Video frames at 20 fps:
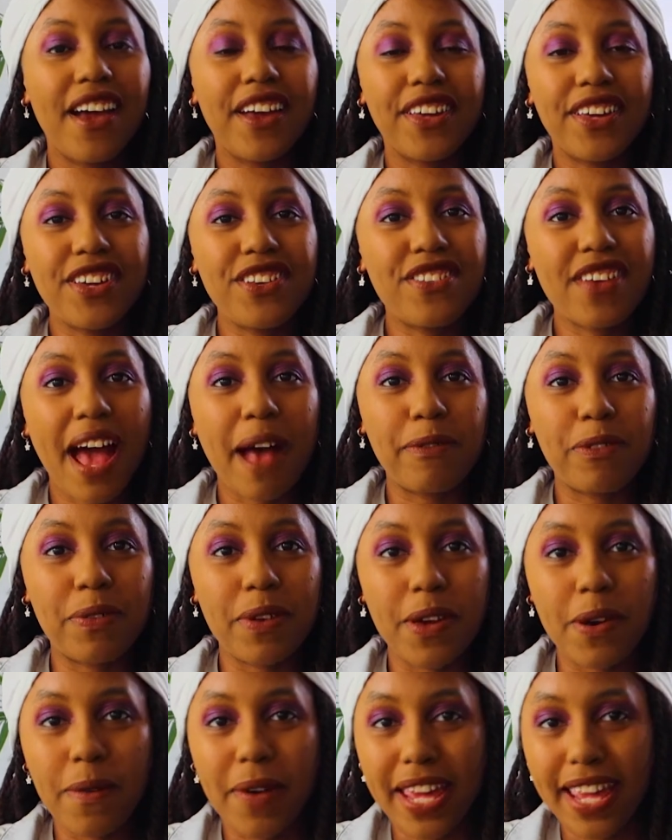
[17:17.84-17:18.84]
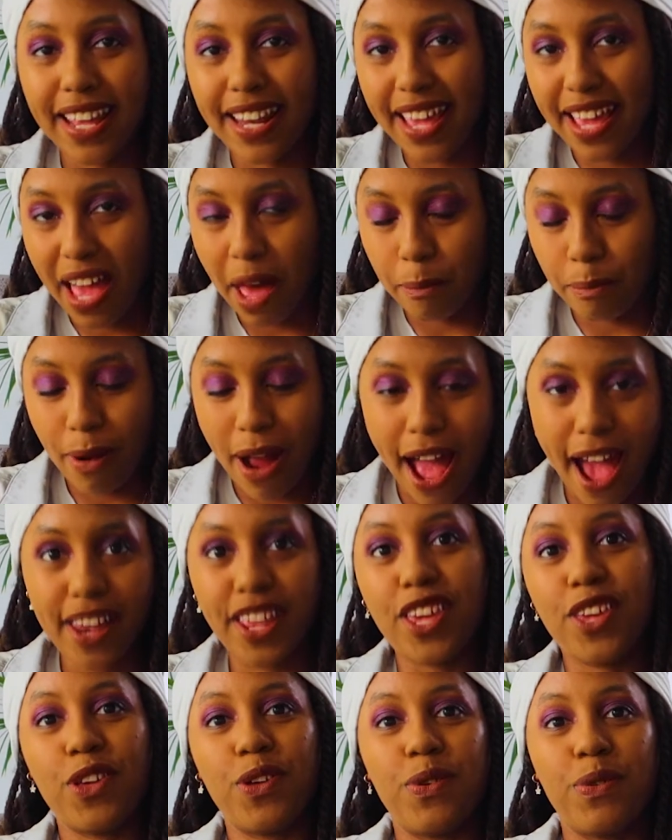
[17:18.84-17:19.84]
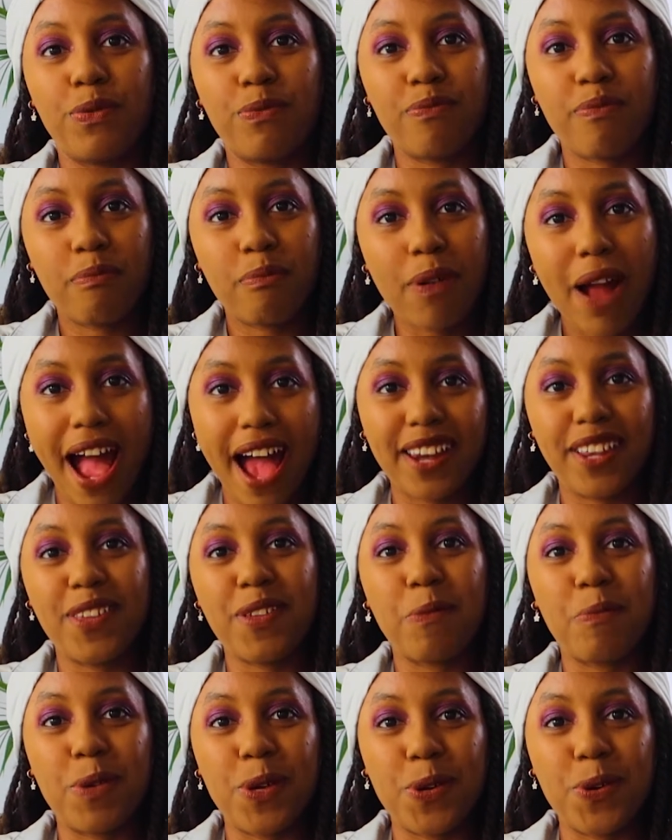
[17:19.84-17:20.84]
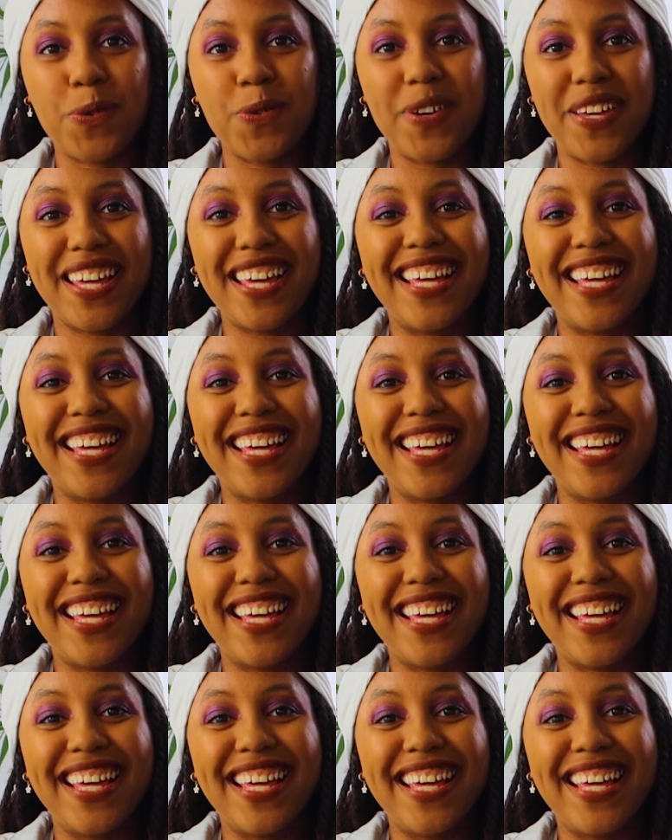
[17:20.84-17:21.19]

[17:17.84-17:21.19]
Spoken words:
good job, Spring Awakening. I'm proud of you, boo.